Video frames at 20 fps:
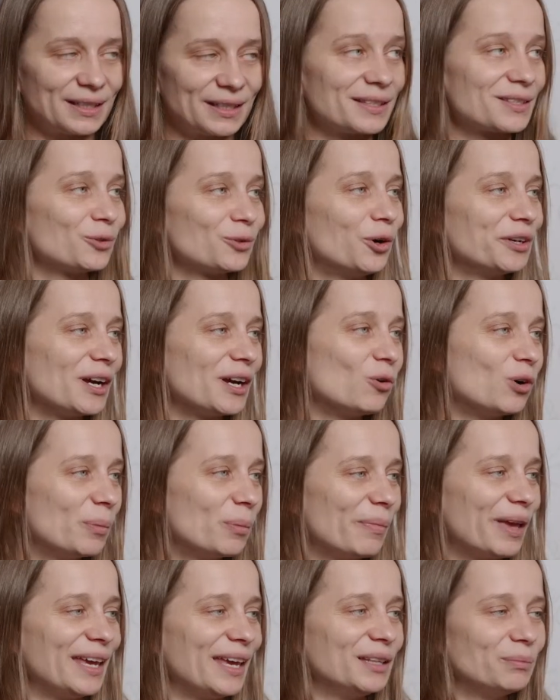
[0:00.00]
That's not our
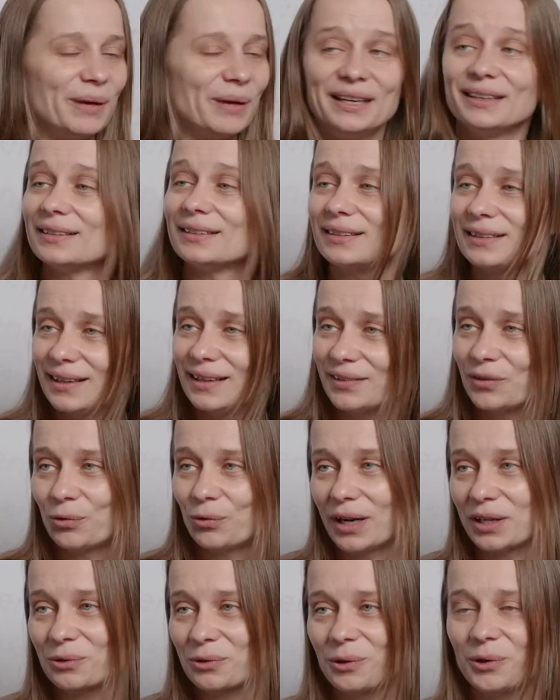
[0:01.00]
main mandate as
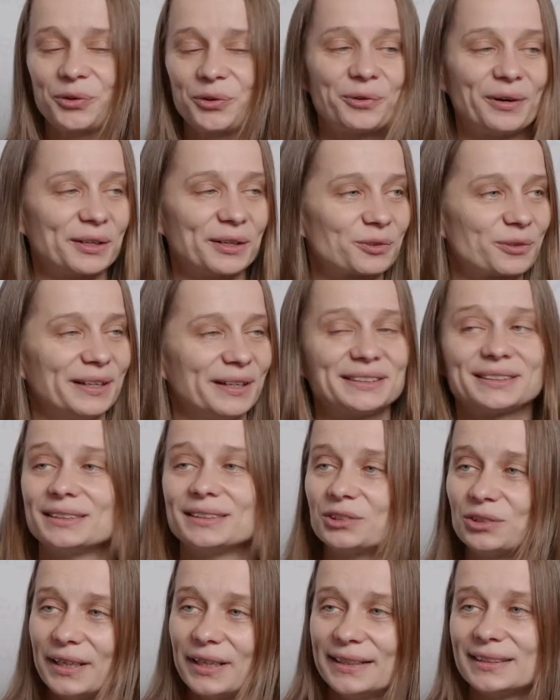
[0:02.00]
Red Cross, Red
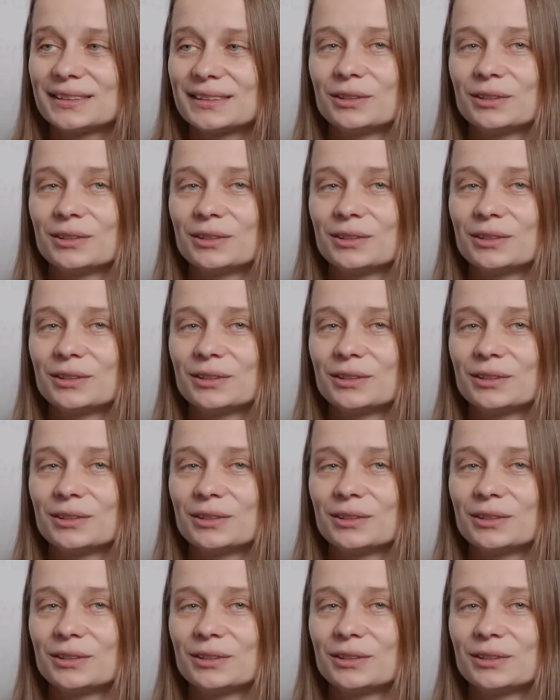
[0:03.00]
Crescent, right?